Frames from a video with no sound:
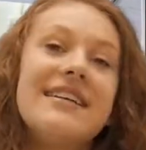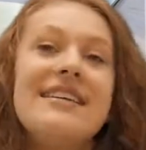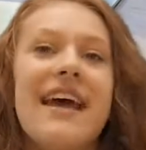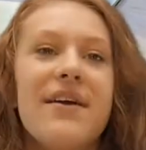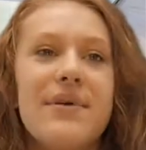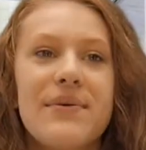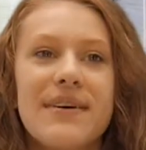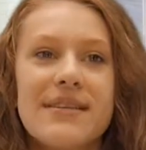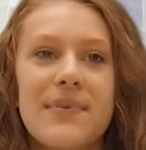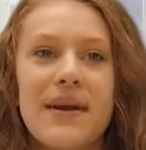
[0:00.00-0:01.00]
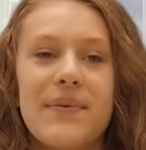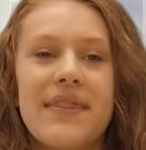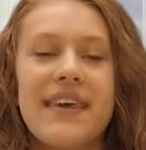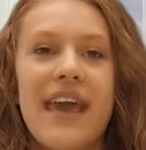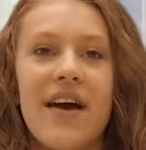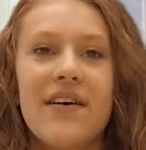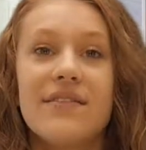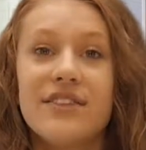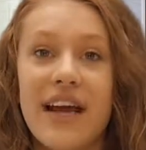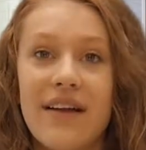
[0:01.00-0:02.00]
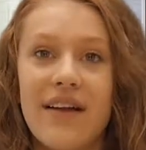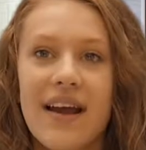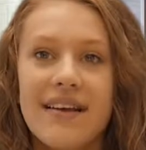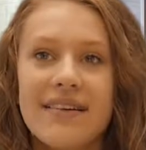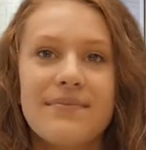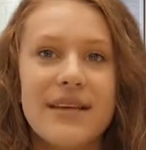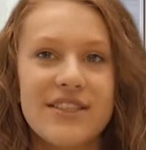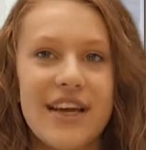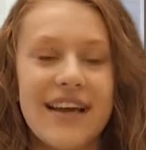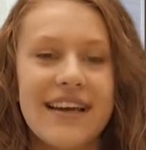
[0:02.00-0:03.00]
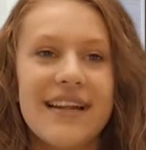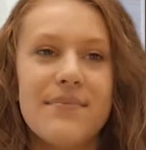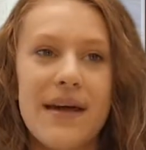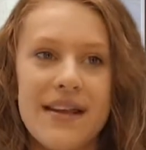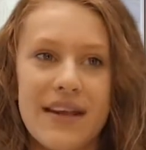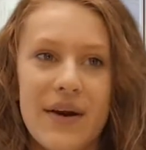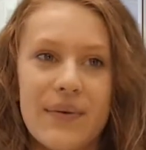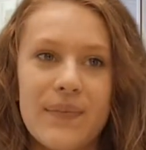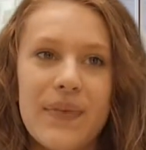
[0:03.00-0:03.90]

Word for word: Today we will experiment with the account of Shadrach, Meshach, and Abednego.